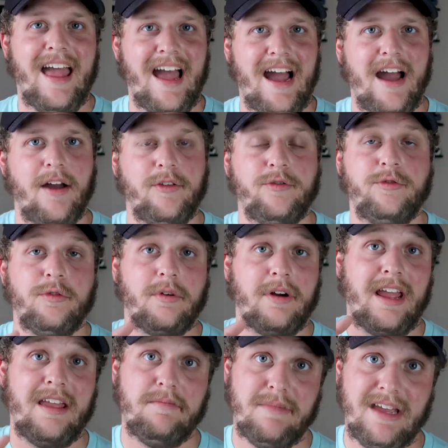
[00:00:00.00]
ask for
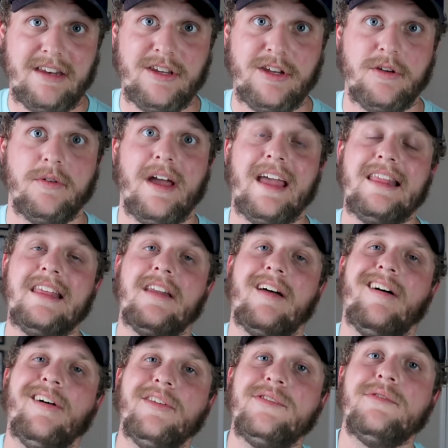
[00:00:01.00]
a menu, and then
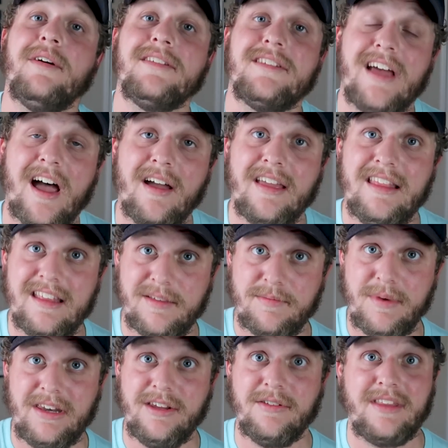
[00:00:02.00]
also on top in this
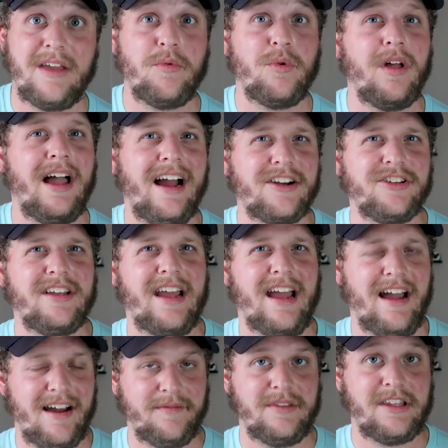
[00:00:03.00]
menu they will actually
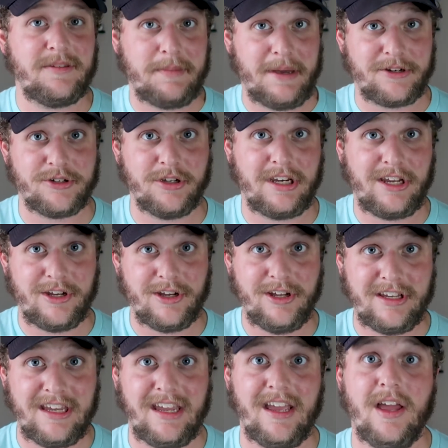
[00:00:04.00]
have the specialty
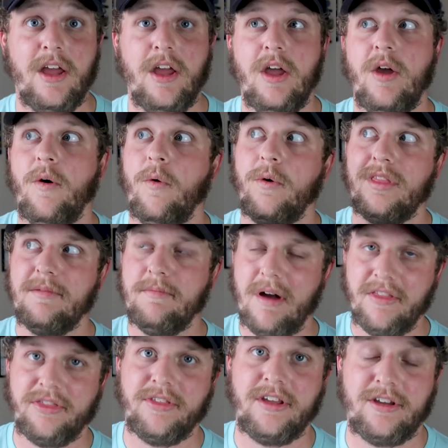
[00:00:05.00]
cookie or the
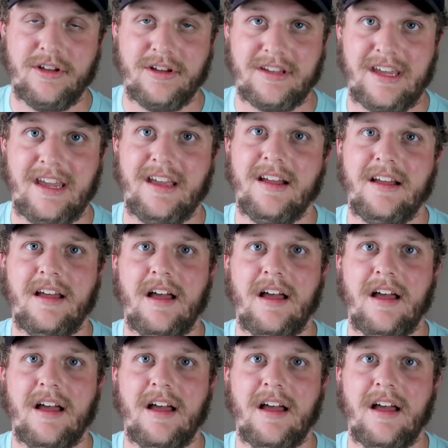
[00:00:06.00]
monthly cookie.